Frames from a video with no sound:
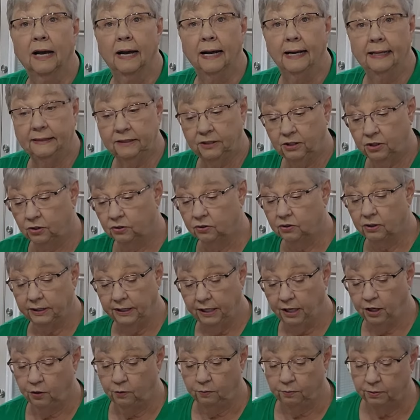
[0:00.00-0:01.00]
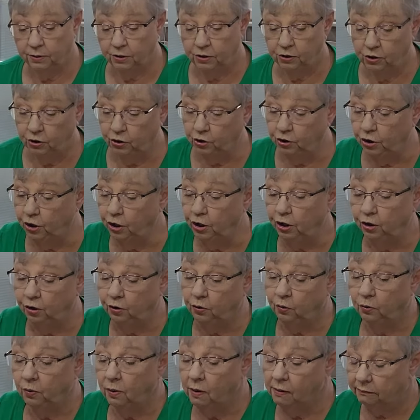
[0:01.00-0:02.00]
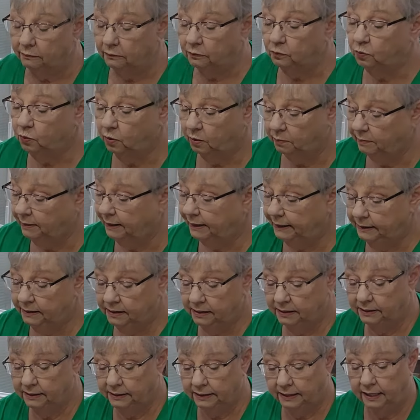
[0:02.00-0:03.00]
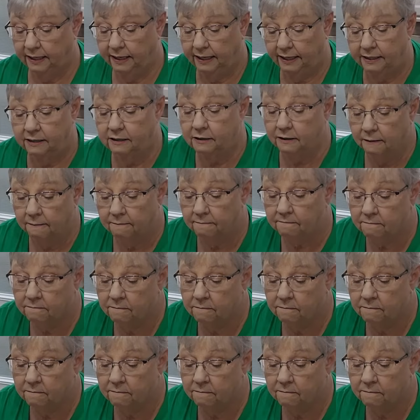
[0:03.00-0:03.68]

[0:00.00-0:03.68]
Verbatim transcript: I certainly hope you will make this cake